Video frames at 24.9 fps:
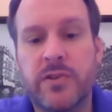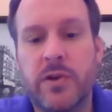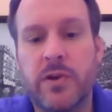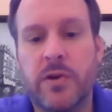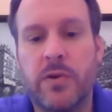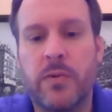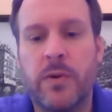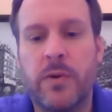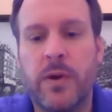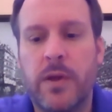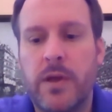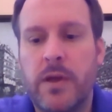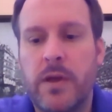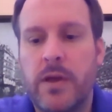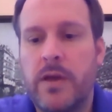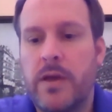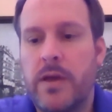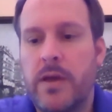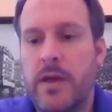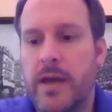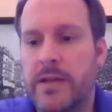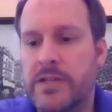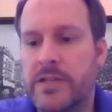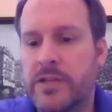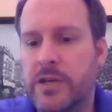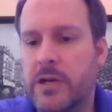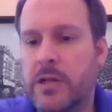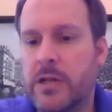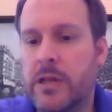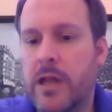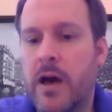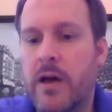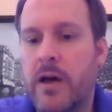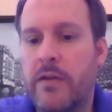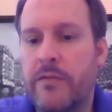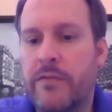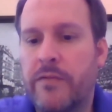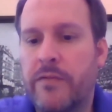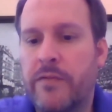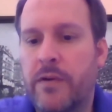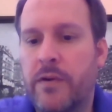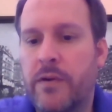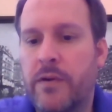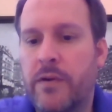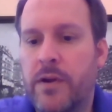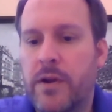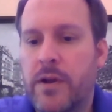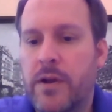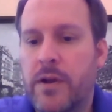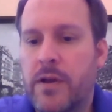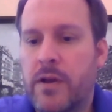So it took a lot for